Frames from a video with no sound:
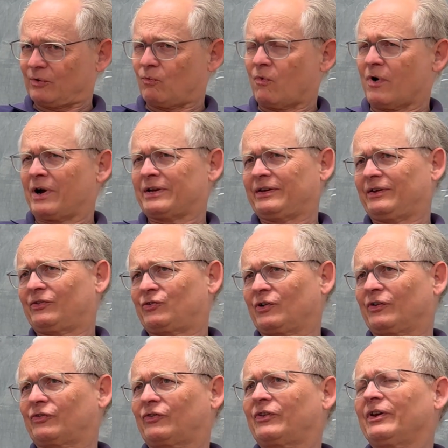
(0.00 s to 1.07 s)
One is
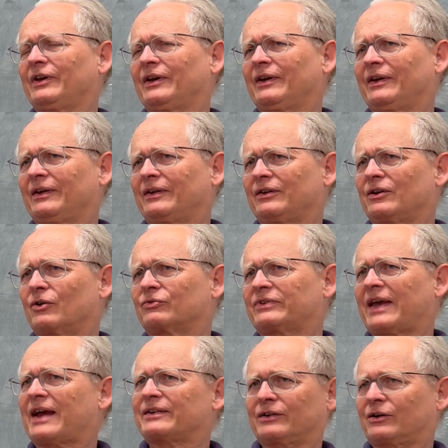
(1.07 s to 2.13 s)
just,
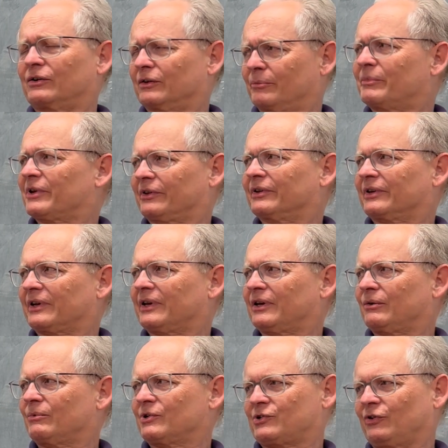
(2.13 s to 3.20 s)
technical
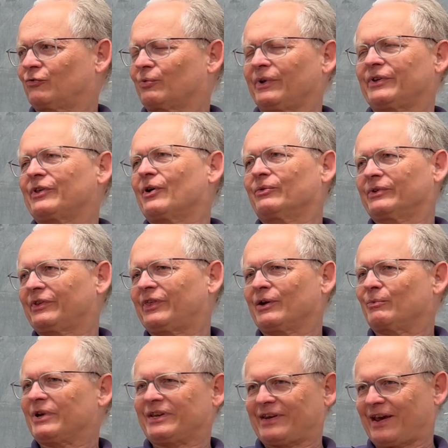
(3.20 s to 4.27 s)
ability, which is really the only thing
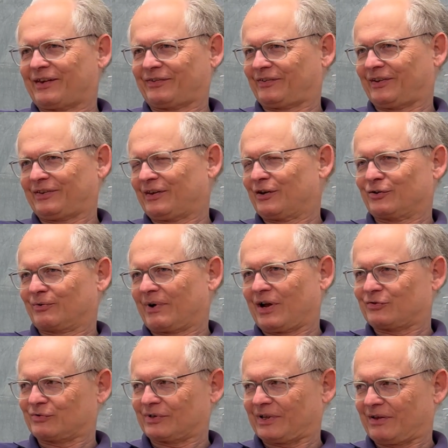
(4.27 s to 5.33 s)
we test at the
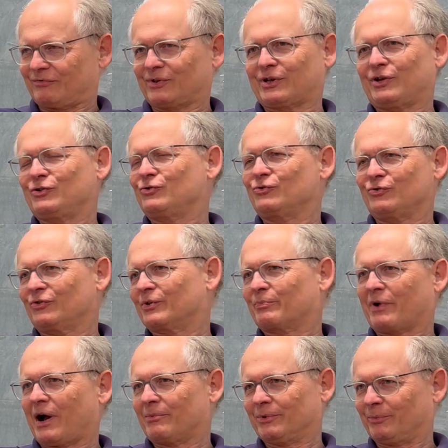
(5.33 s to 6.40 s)
undergraduate level. Can you do the
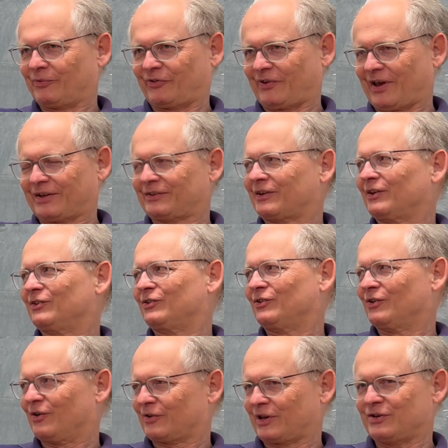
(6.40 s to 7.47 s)
problem set?
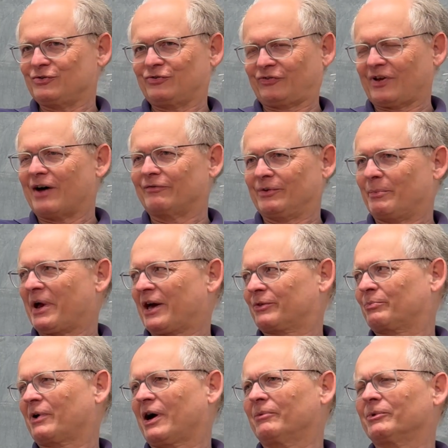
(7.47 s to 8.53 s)
Can you solve the
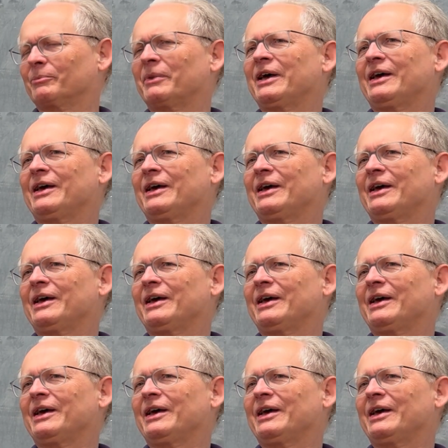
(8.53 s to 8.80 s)
math problem?